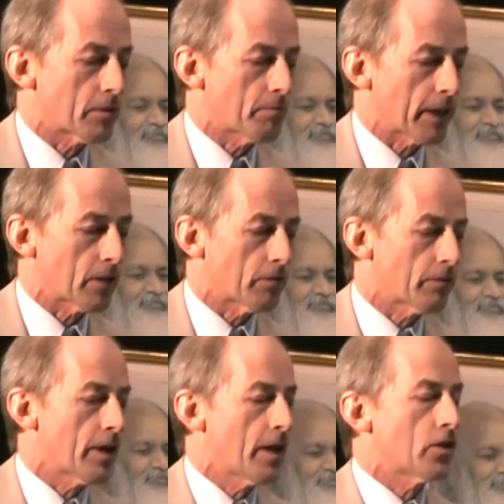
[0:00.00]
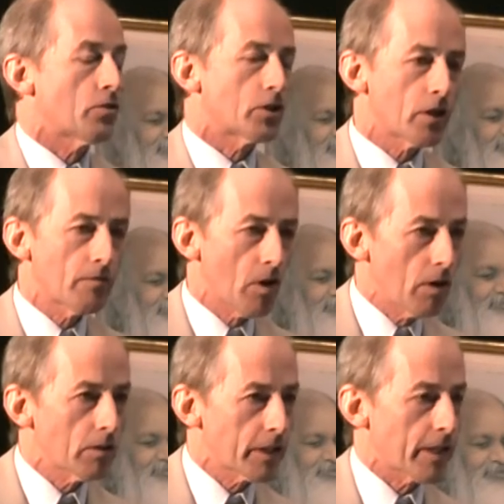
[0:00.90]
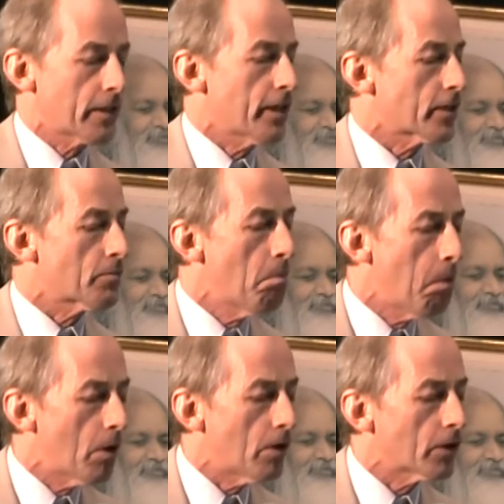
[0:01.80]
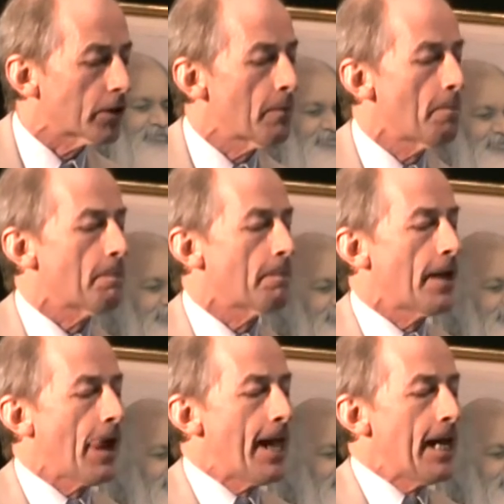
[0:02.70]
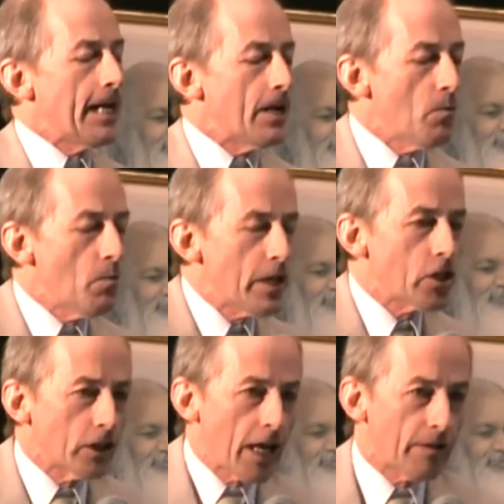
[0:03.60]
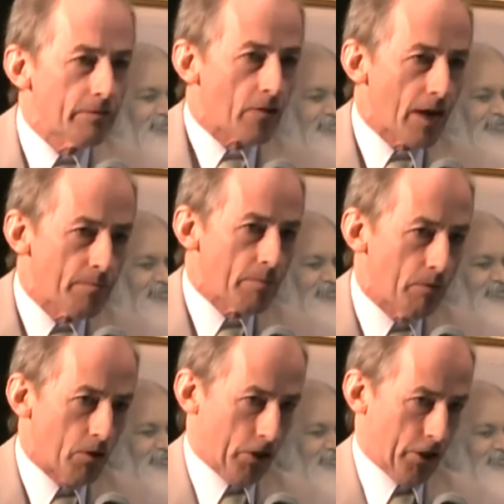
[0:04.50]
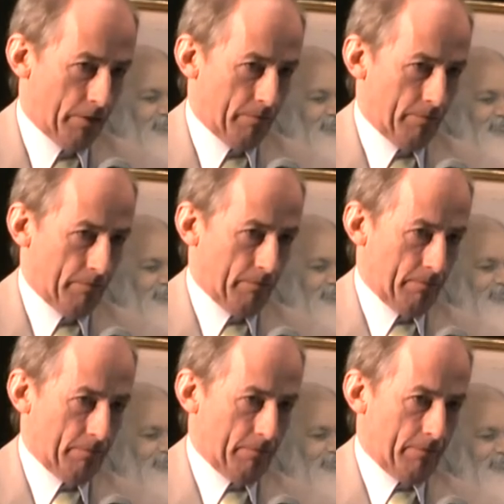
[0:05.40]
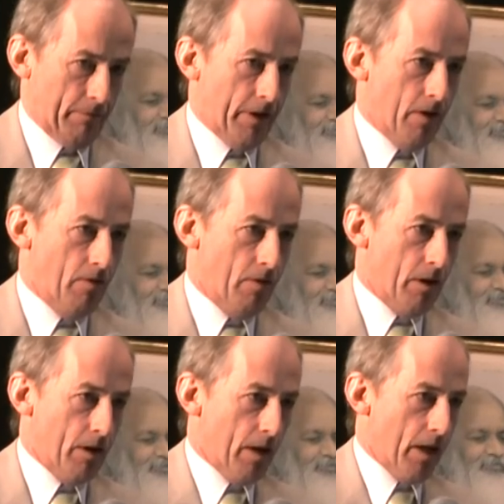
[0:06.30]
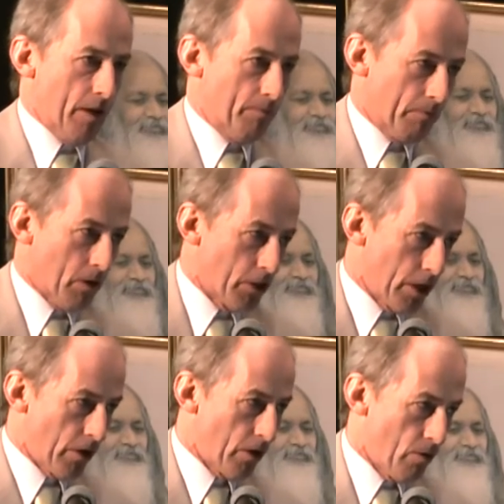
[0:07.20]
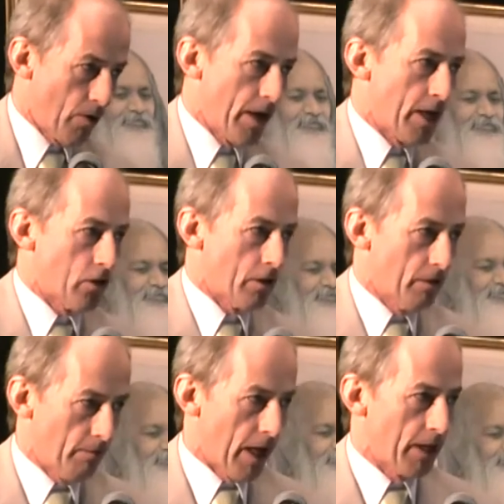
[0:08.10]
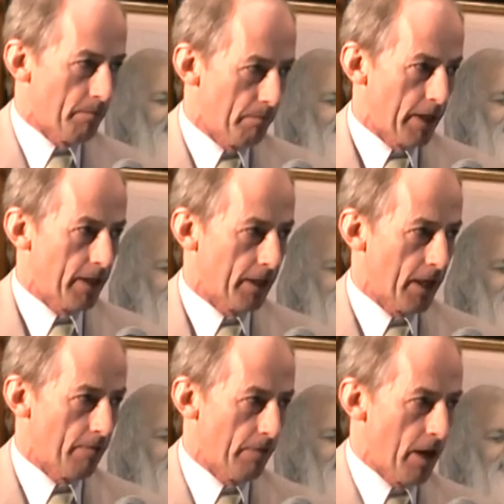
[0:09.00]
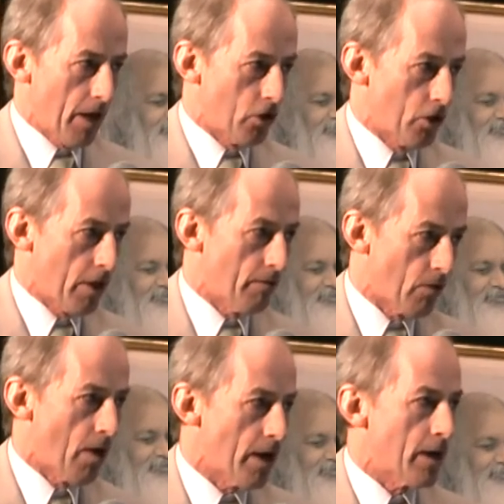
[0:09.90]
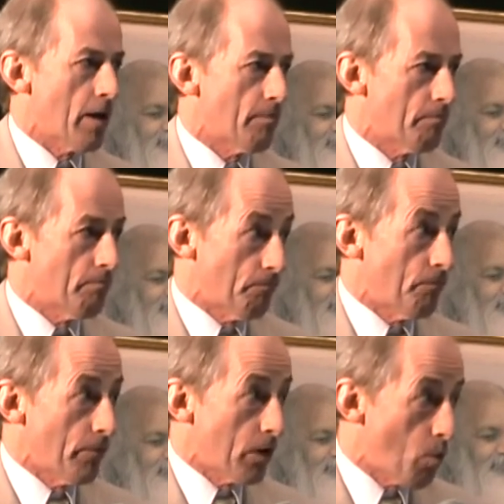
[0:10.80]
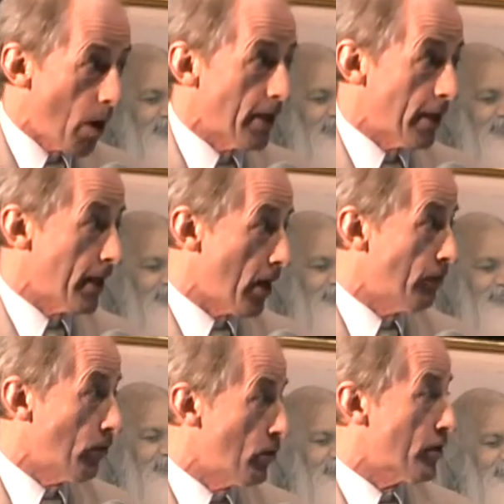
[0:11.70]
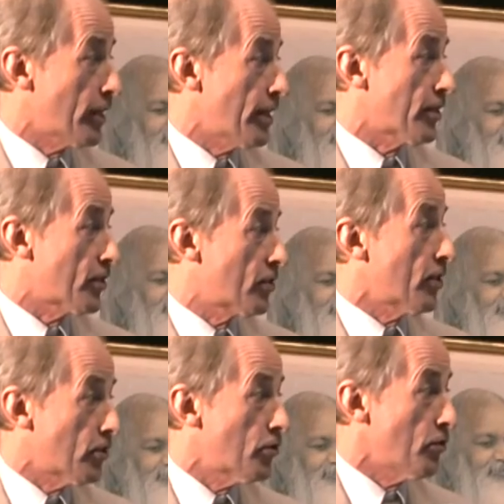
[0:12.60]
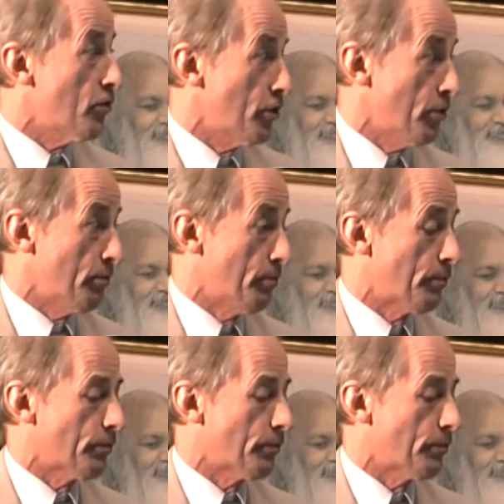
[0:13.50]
perspective. So we should have all six tastes. What? We should have the right proportion. You know, considering your own nature and vata, pitta, and kapha, you should have the right quantity of those tastes that suit you.